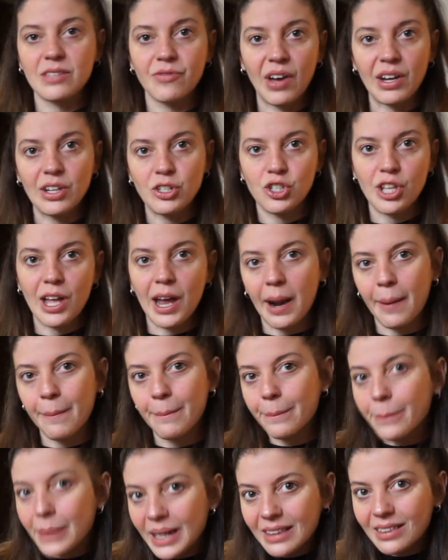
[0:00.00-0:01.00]
Vanish they are a
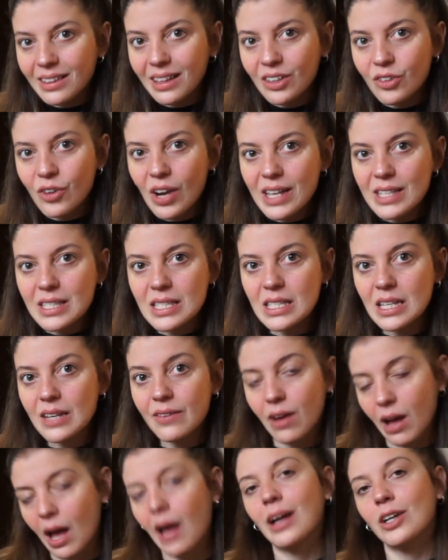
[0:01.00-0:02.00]
bit aggressive,
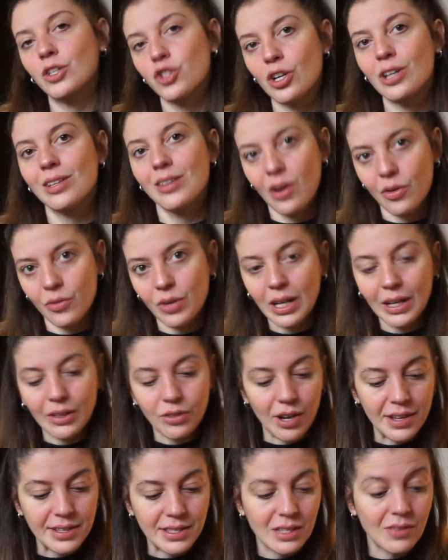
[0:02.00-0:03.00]
actually they're really
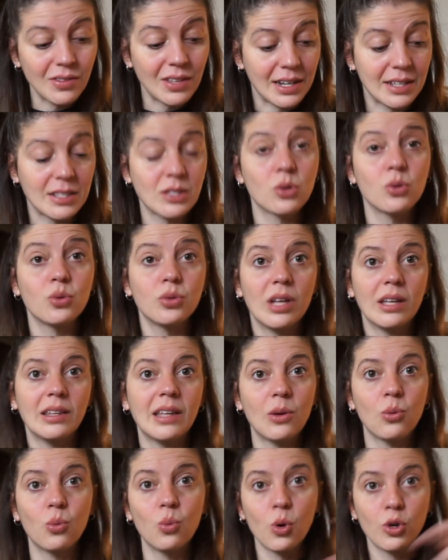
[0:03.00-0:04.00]
aggressive, then it's good that I
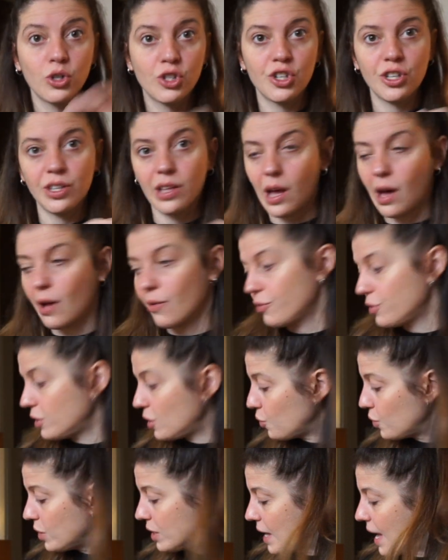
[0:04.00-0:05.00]
wash it after
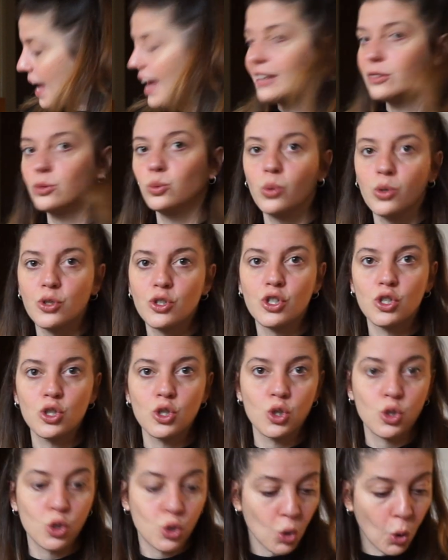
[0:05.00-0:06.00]
with the hand wash
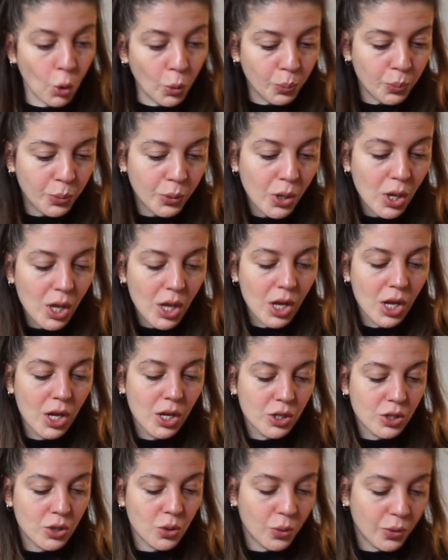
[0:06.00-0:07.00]
soap.
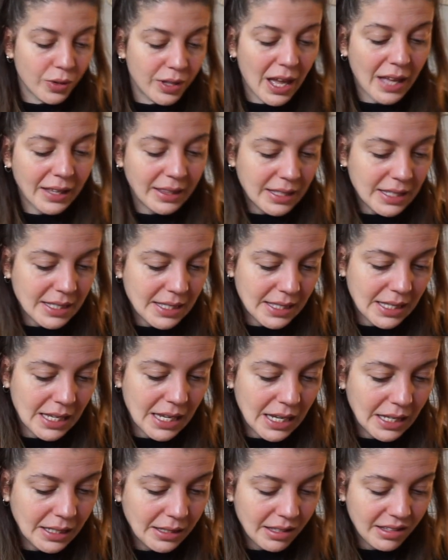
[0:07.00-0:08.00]
So that is it.